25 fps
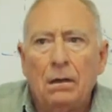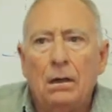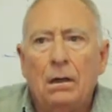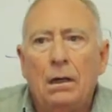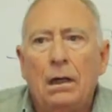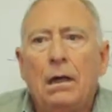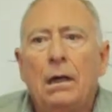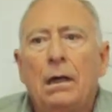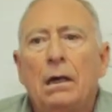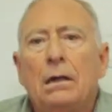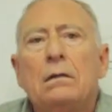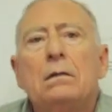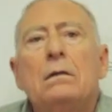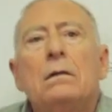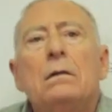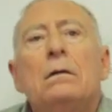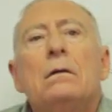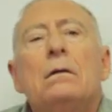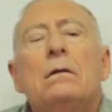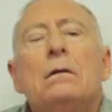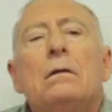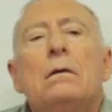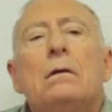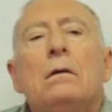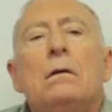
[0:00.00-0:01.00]
and
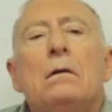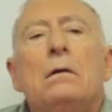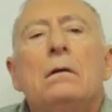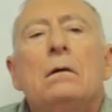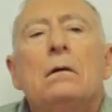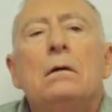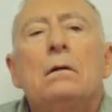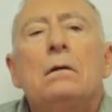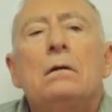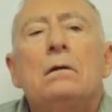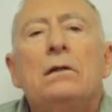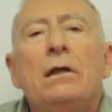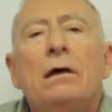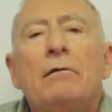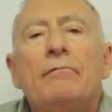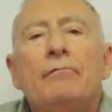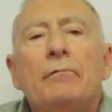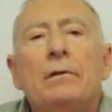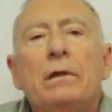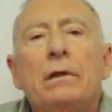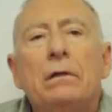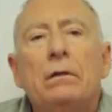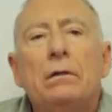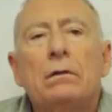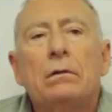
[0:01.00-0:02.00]

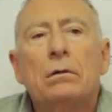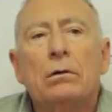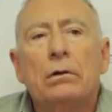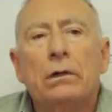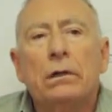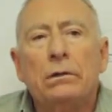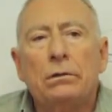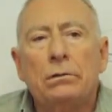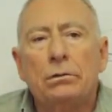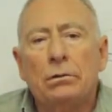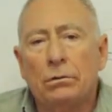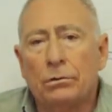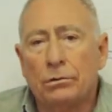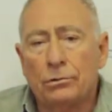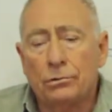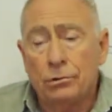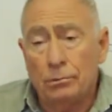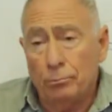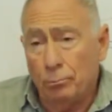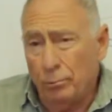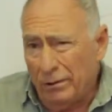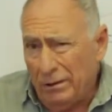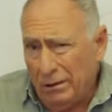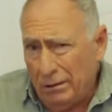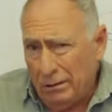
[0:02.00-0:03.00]
definitely you're going to notice
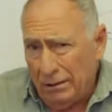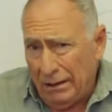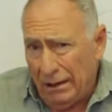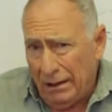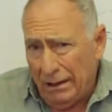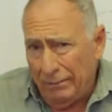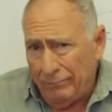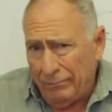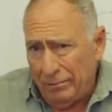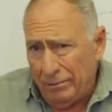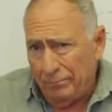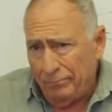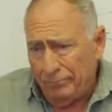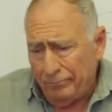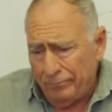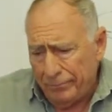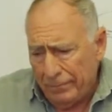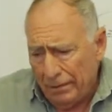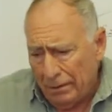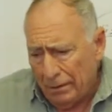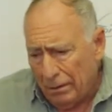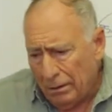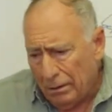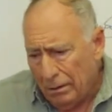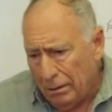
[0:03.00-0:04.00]
them when diving,
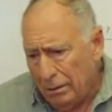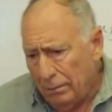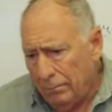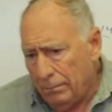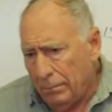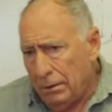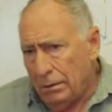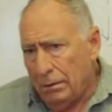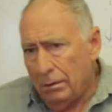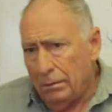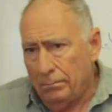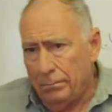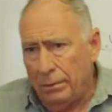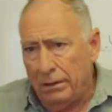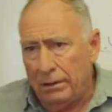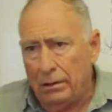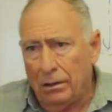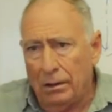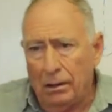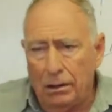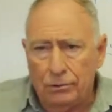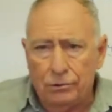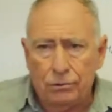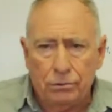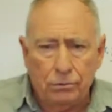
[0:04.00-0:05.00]

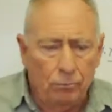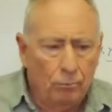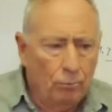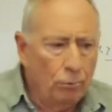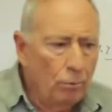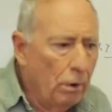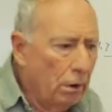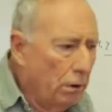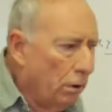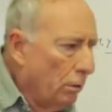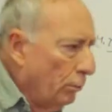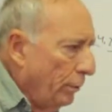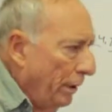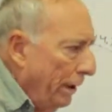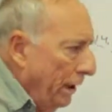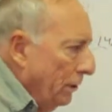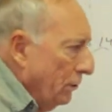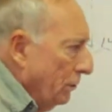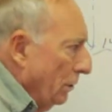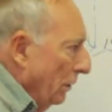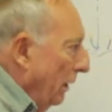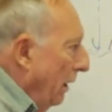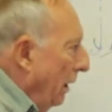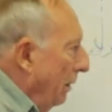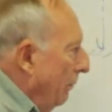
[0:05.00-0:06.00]
because water
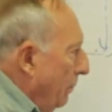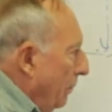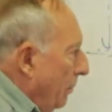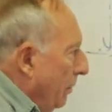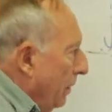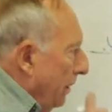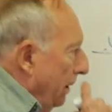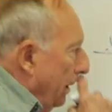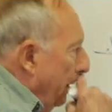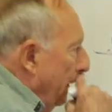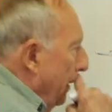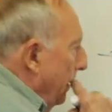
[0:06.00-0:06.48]
weighs a lot more than